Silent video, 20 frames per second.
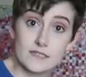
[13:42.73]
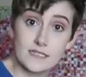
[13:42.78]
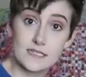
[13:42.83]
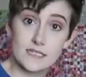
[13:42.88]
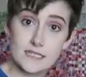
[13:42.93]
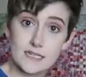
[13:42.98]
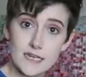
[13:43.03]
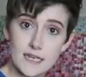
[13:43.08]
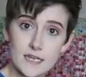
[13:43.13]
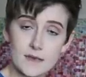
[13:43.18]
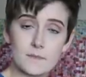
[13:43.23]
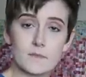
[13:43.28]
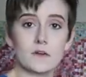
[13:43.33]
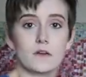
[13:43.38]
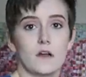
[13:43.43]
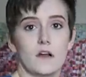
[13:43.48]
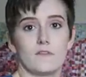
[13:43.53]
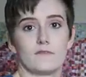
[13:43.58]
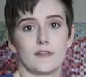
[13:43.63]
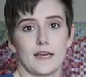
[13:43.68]

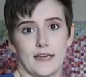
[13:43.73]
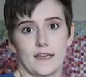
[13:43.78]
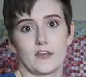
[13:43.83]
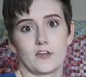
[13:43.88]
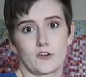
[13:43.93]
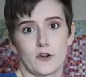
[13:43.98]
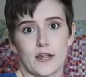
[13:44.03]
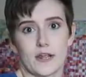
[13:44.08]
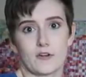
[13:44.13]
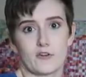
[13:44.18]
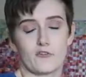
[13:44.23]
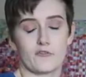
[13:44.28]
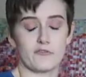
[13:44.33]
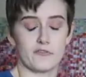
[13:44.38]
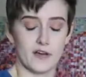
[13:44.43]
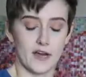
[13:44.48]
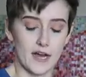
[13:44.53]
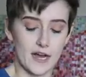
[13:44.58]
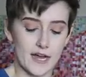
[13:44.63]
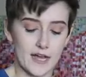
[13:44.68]
seam of like your inner
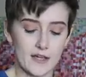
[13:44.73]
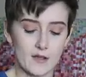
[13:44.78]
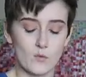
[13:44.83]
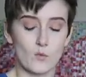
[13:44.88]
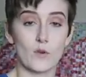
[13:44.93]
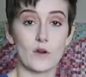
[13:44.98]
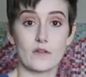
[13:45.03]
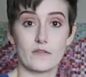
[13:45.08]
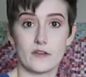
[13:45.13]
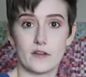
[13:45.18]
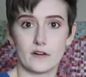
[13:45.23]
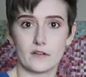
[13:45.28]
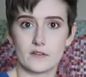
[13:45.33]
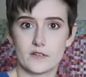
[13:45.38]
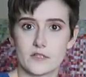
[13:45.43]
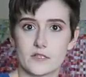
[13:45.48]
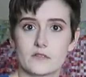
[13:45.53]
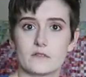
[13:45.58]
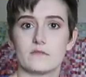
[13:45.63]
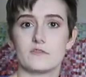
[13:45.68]
thigh where
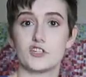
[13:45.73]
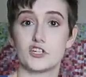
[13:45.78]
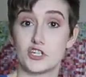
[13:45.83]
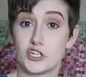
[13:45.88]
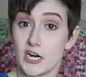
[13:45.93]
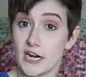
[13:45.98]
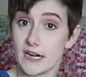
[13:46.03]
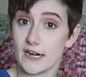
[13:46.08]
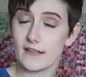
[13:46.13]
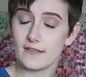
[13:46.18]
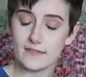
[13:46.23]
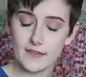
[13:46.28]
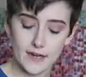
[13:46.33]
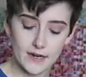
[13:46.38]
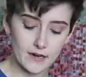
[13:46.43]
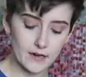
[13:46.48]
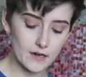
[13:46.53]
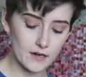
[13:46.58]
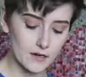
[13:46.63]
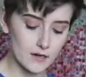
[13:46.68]
there's shading
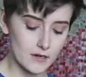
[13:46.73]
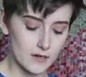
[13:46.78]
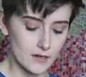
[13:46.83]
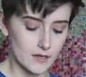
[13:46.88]
there.